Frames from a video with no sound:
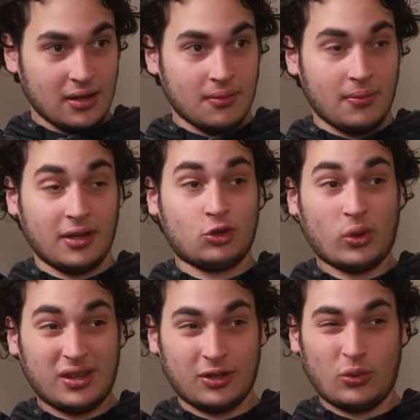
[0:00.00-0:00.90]
But in
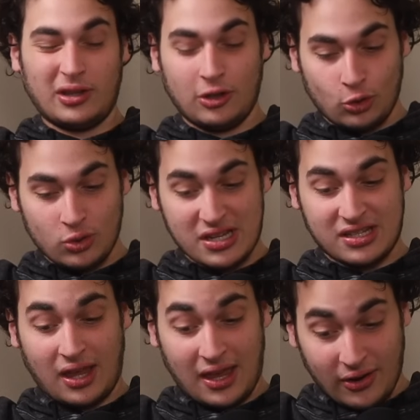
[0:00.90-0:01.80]
2022, just
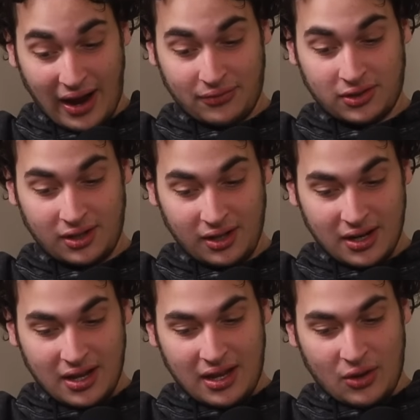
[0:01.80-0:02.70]
a year after,
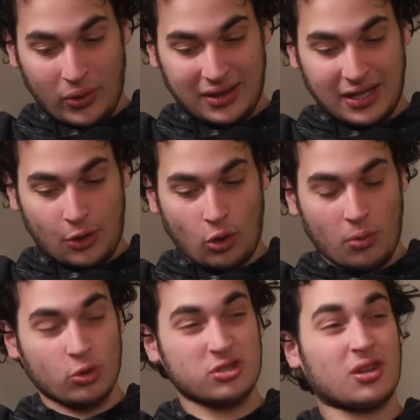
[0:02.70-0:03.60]
it went down
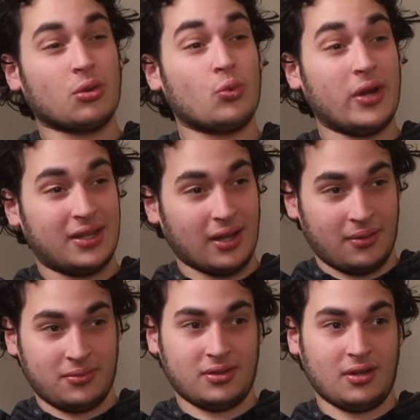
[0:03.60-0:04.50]
almost 3
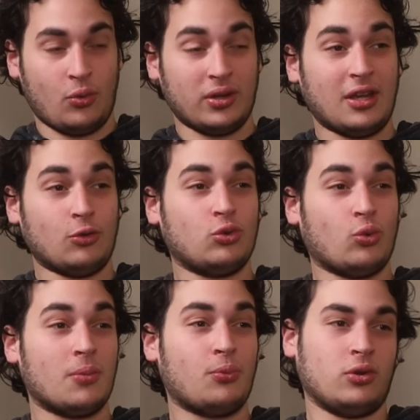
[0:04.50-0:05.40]
times. It went down to
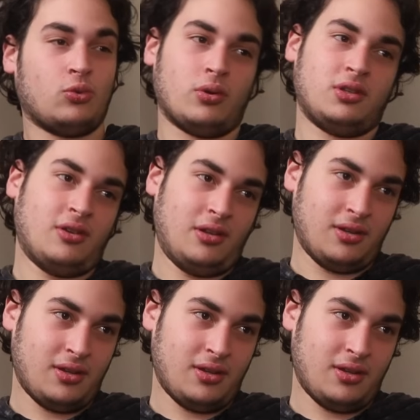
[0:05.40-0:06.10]
1.1 trillion.